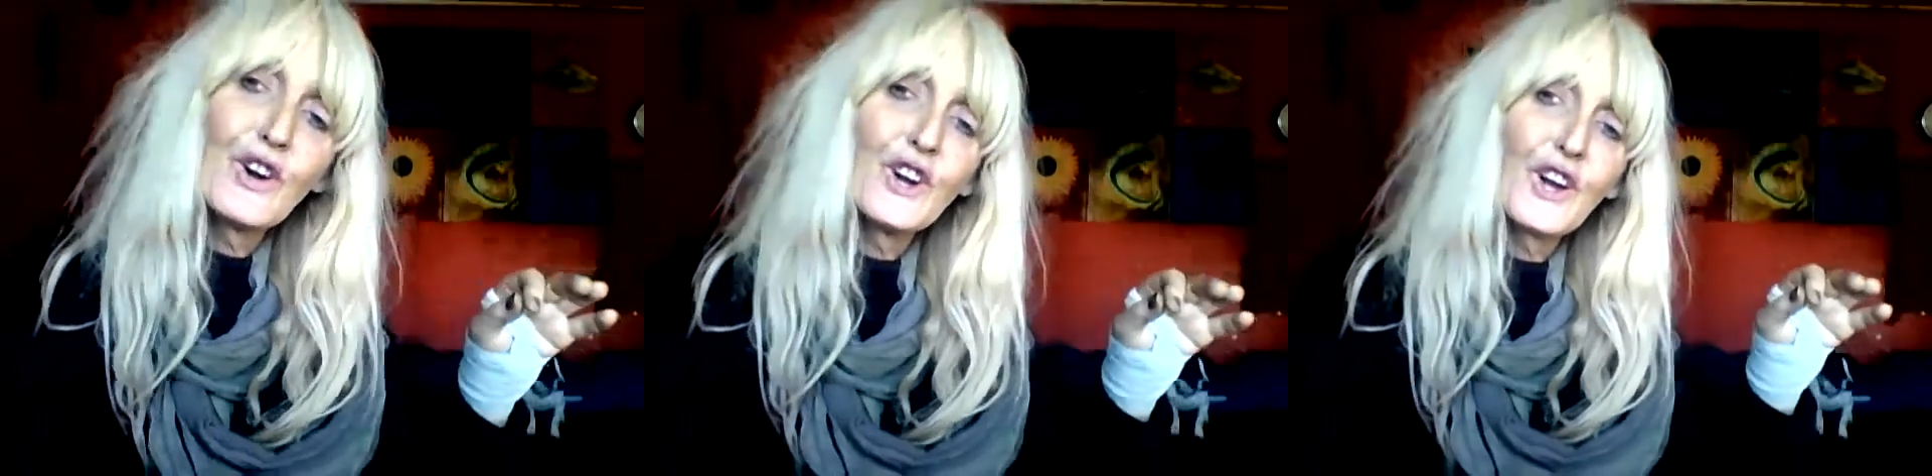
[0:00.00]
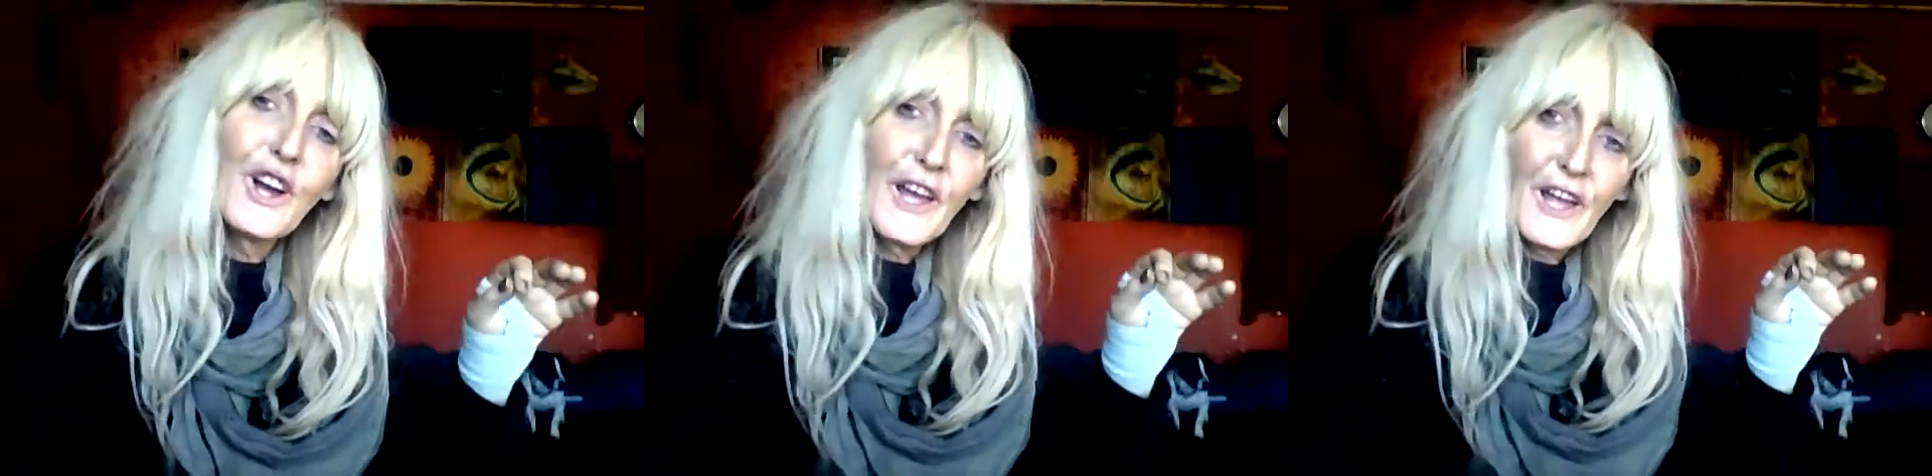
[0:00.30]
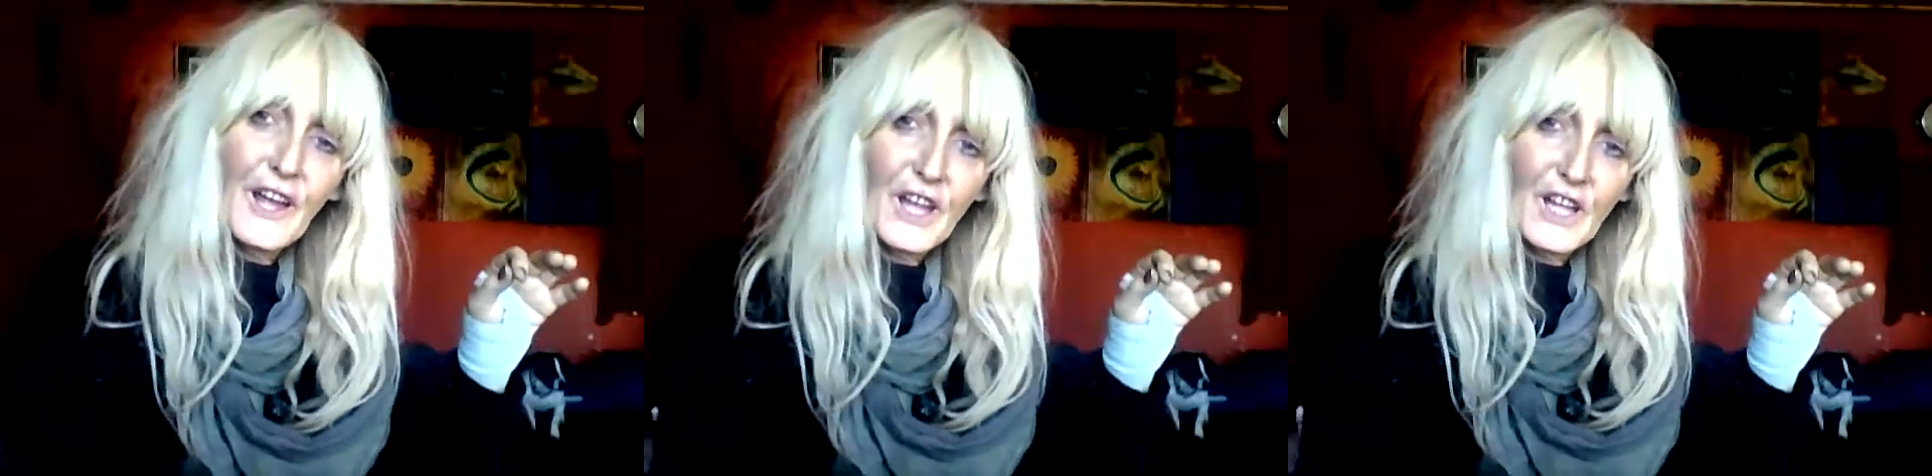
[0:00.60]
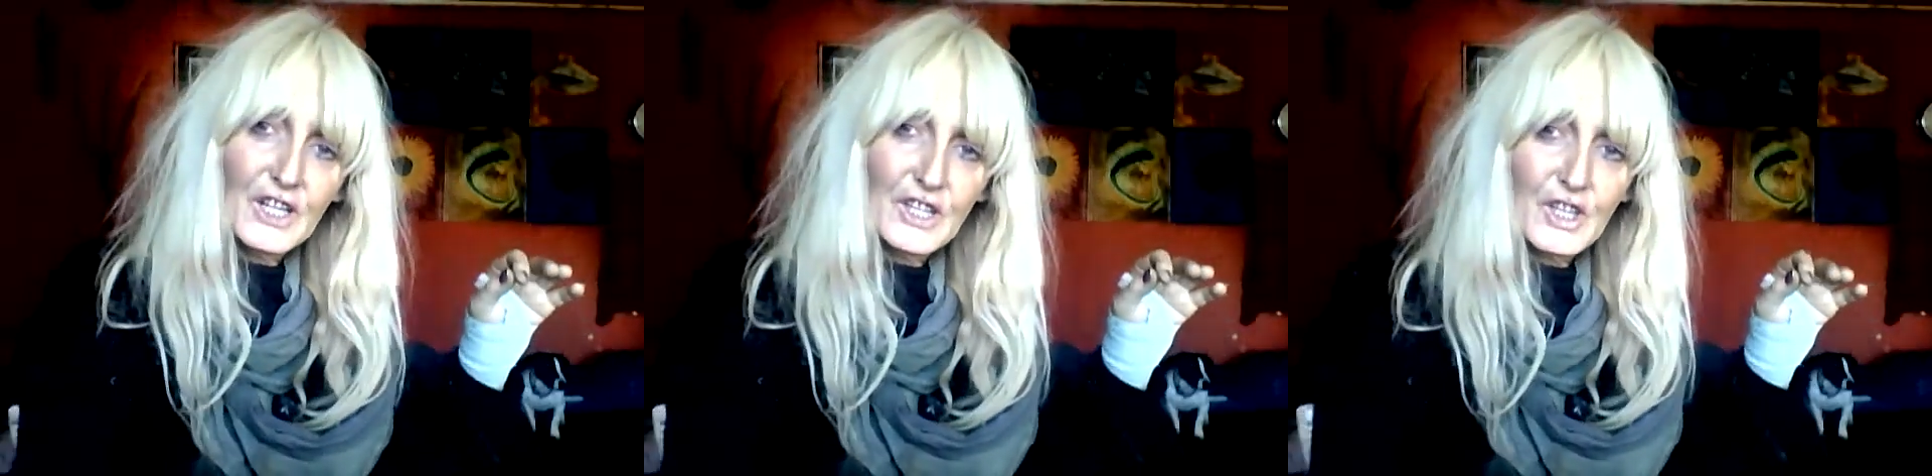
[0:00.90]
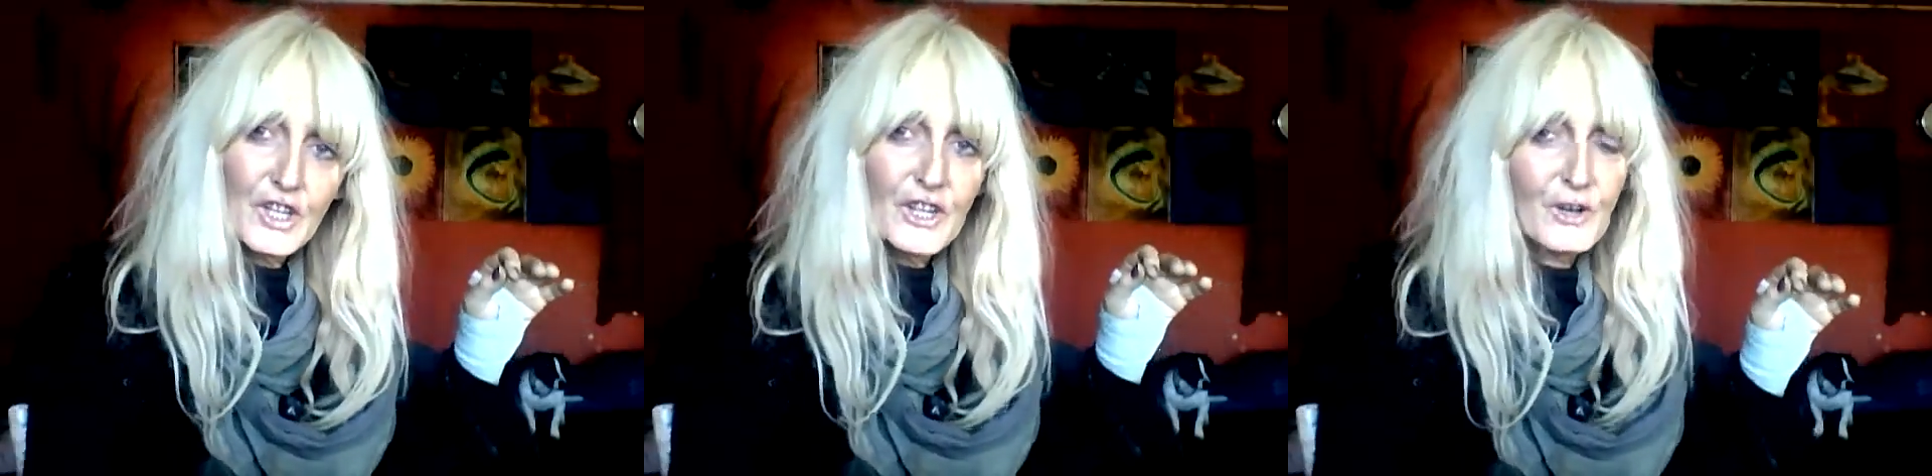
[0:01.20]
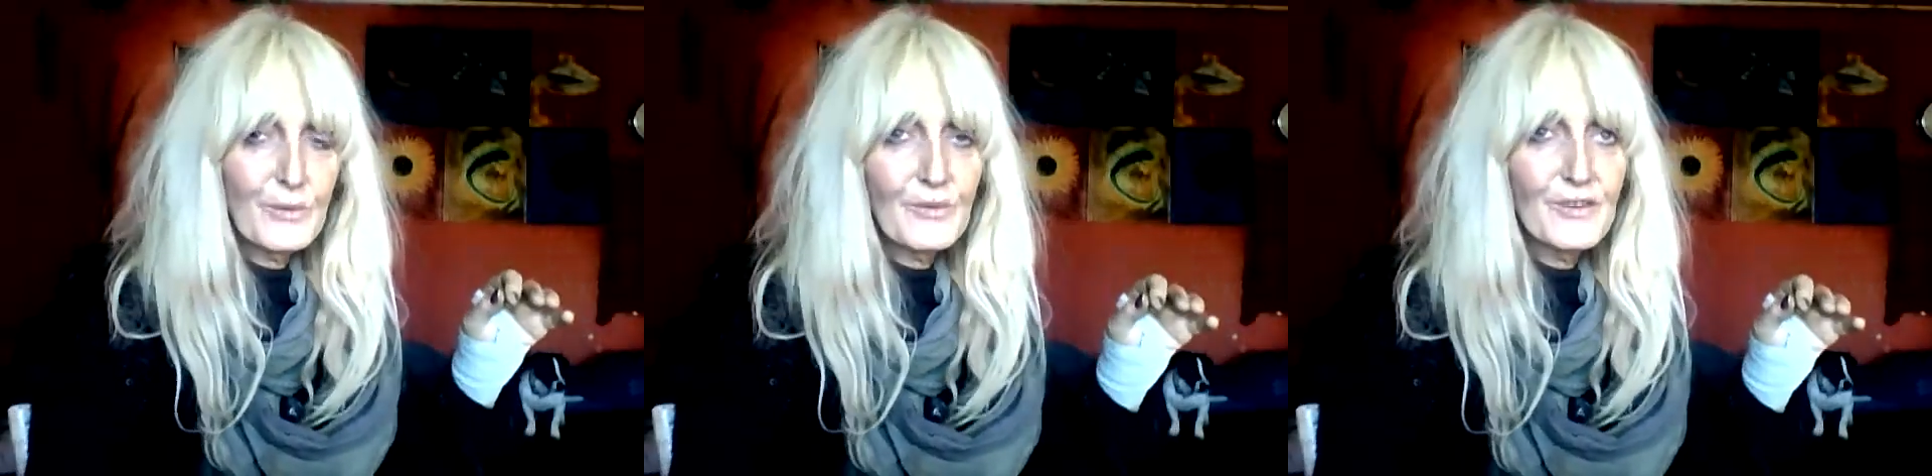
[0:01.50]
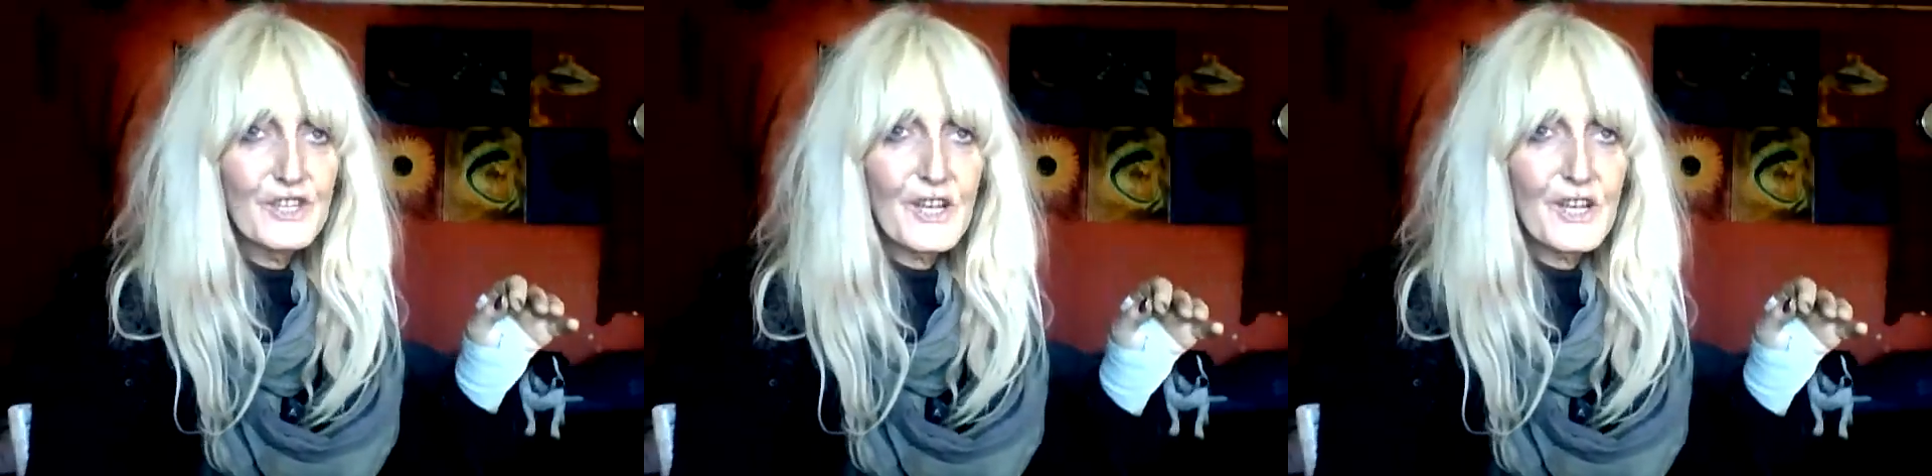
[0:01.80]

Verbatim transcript: and get on with your day